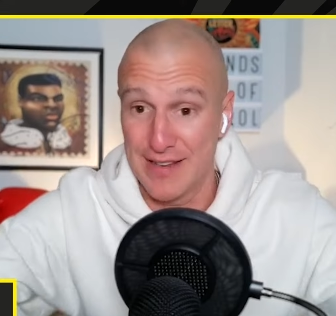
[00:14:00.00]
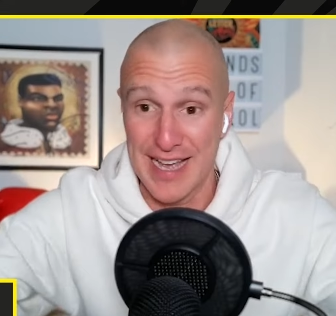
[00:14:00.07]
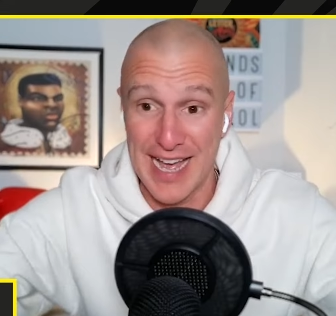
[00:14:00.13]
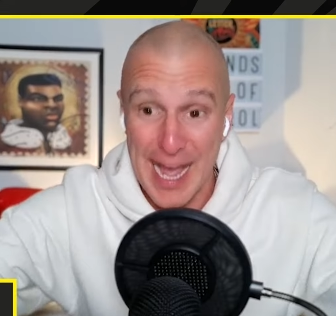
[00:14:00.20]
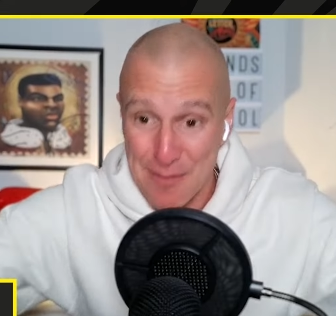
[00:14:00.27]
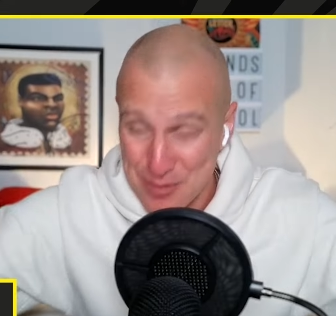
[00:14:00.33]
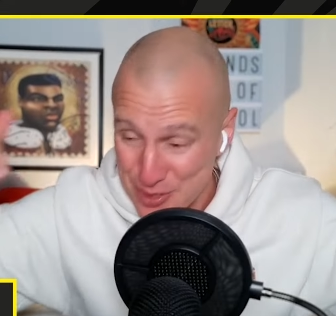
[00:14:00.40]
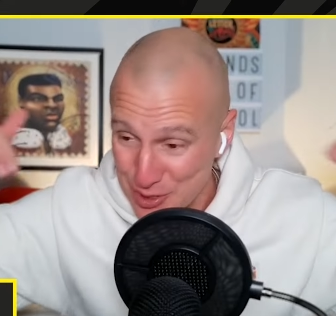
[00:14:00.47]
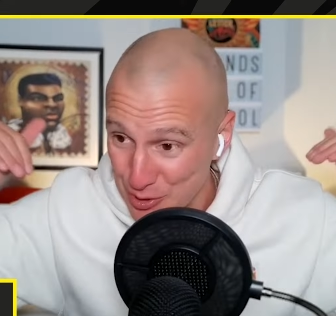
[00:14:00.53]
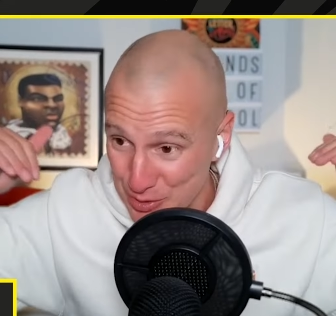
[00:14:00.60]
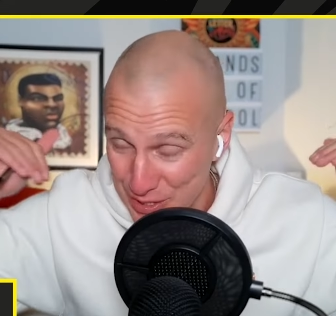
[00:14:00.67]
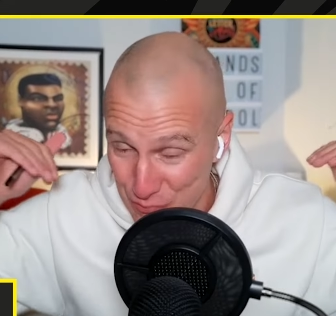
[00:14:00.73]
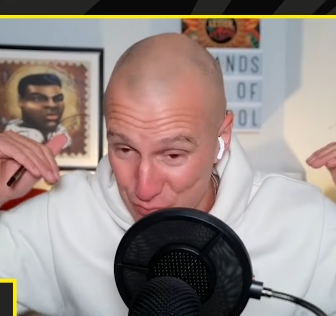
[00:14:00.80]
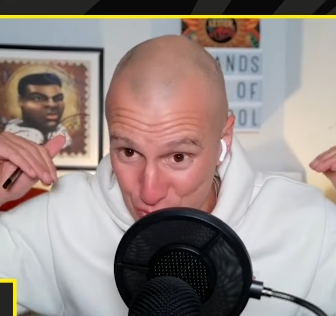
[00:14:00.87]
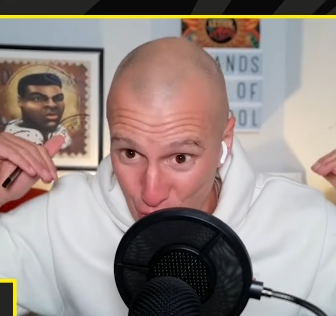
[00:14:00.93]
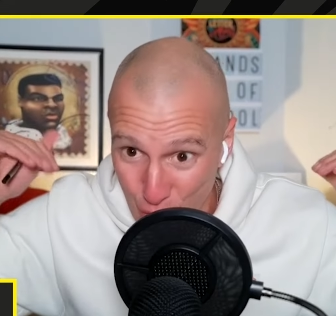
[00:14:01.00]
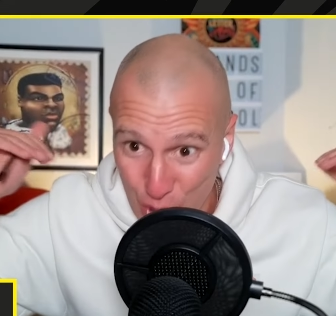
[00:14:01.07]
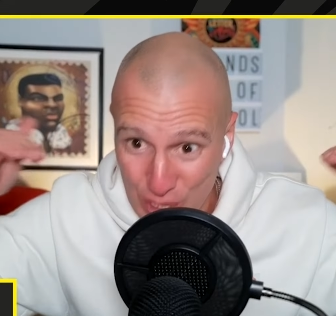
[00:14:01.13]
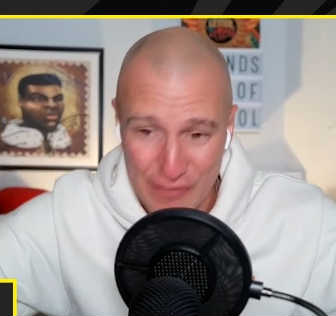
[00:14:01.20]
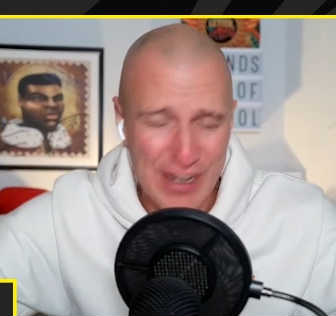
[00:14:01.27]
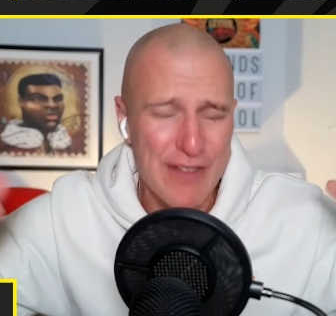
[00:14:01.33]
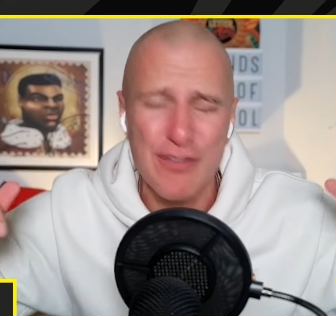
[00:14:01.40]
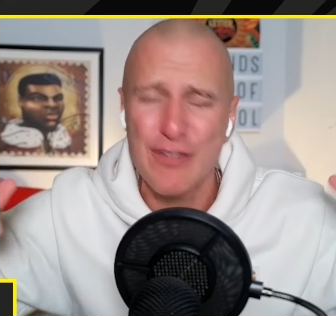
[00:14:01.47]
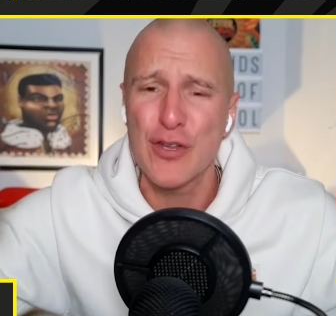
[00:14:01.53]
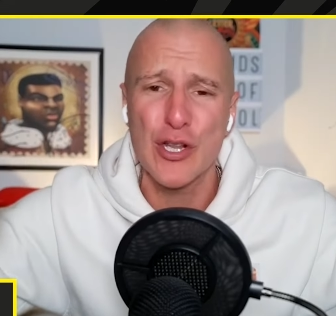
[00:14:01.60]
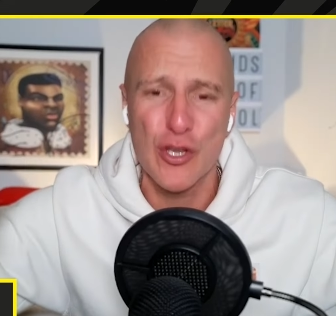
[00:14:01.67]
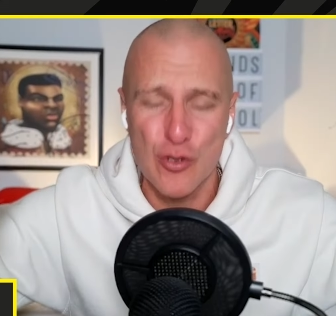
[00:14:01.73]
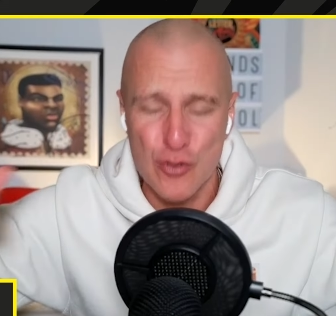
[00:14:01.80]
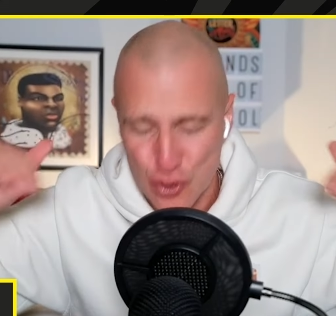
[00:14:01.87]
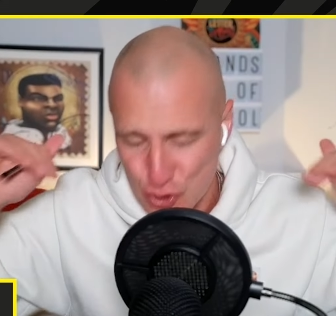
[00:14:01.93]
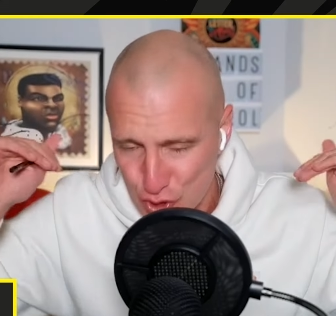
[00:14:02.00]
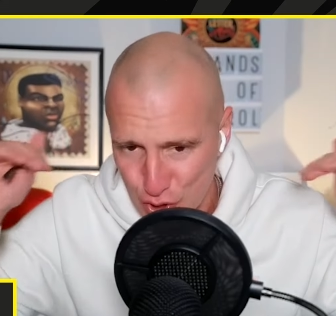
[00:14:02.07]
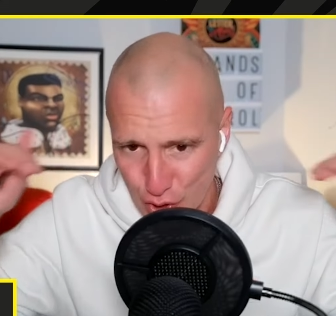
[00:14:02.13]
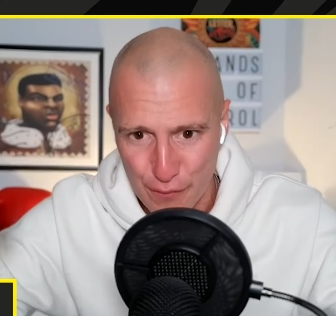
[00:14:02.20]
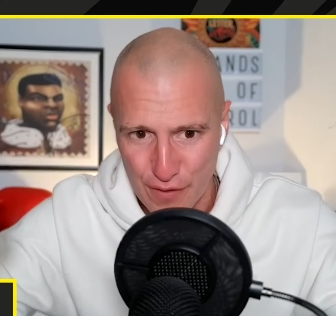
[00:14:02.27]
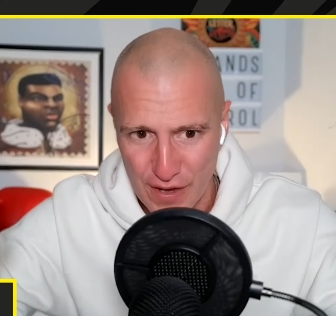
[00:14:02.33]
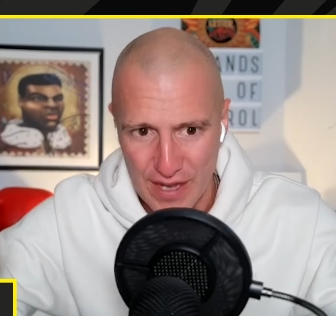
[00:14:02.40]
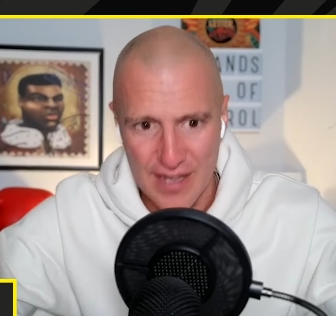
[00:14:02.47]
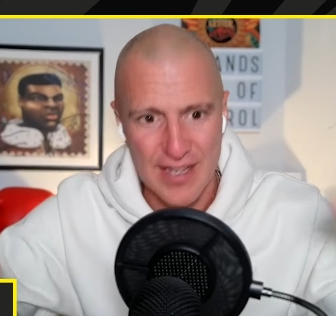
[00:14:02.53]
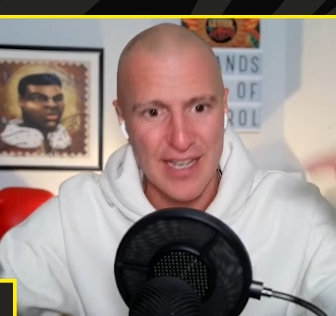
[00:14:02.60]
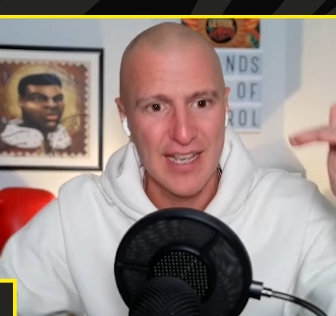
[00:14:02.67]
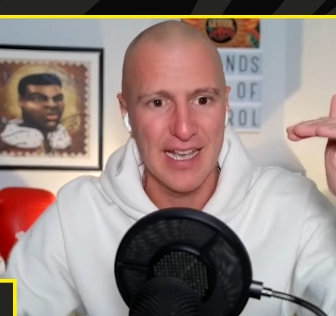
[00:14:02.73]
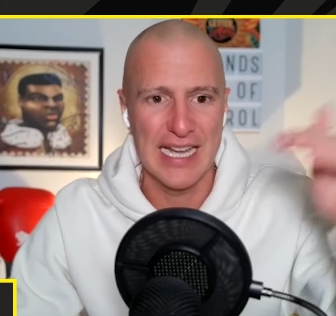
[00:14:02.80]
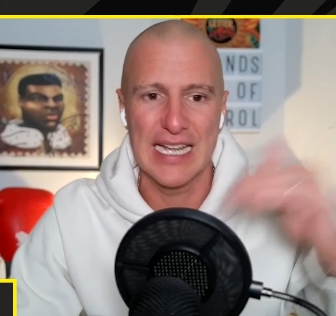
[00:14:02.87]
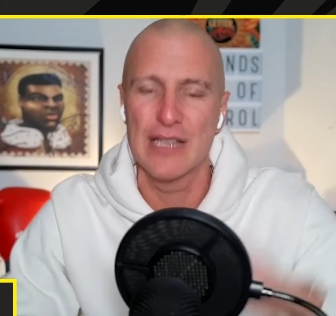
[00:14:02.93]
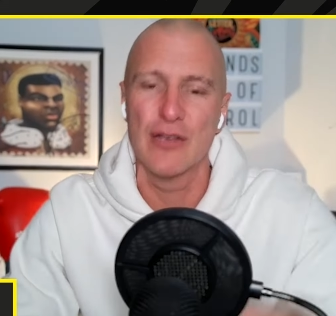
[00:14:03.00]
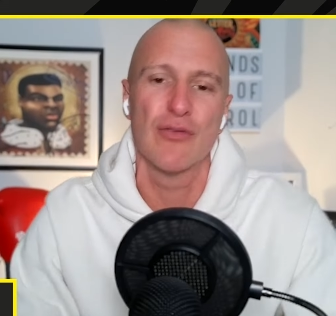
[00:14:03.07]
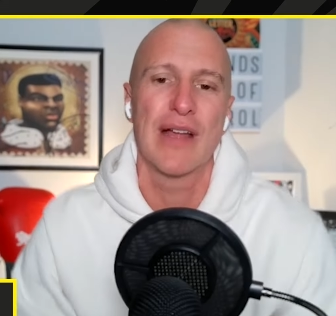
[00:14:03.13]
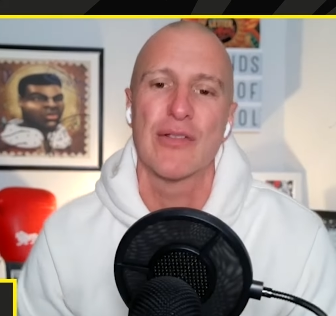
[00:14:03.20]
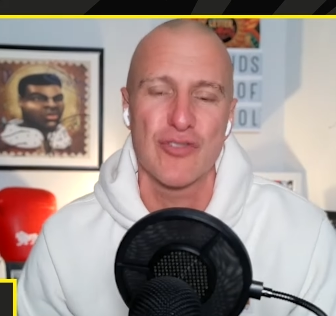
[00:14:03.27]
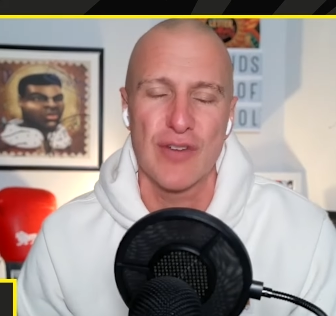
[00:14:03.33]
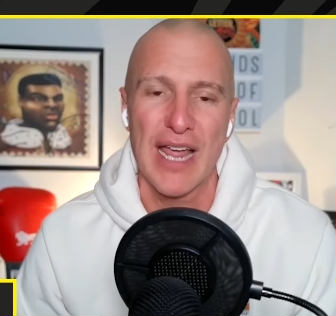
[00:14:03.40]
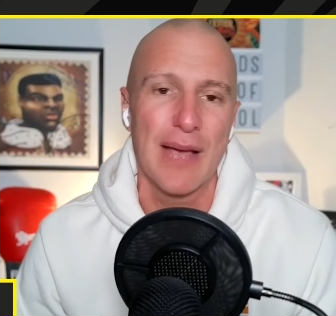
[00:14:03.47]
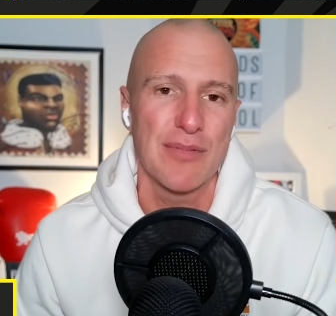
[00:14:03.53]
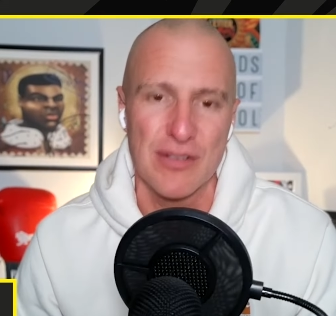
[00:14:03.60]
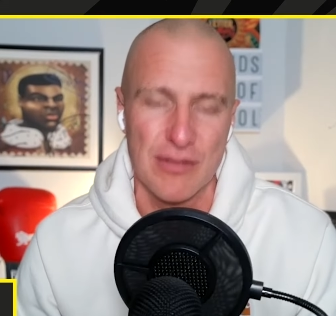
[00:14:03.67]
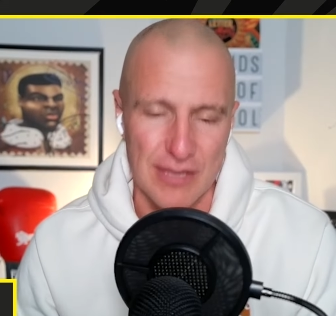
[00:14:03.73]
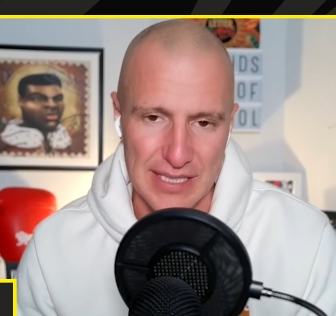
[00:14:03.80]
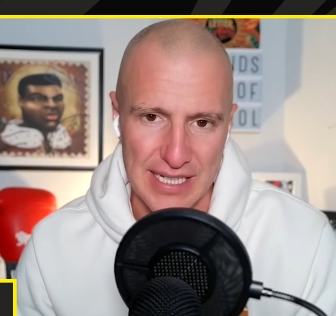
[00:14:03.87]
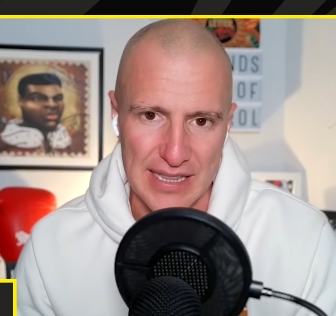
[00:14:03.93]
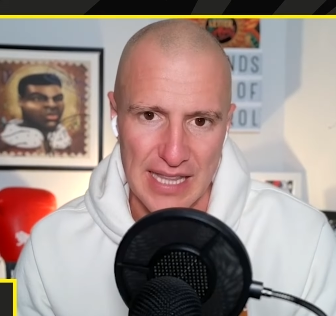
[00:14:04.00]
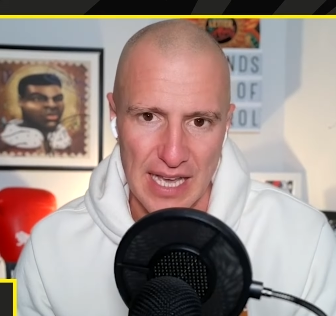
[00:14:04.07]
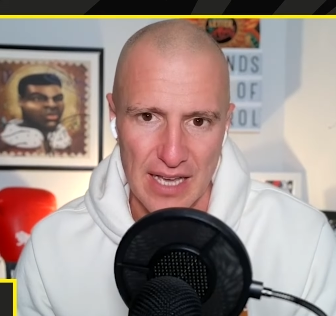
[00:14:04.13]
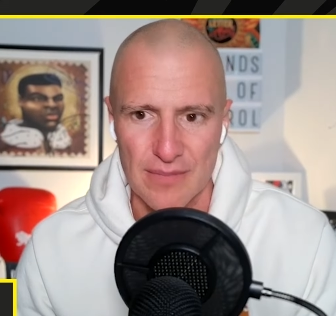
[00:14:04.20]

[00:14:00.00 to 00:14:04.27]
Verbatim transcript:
Speaker 1: Absolutely roll. Even if you lose, just go for it. And Khalil Rountree absolutely did that.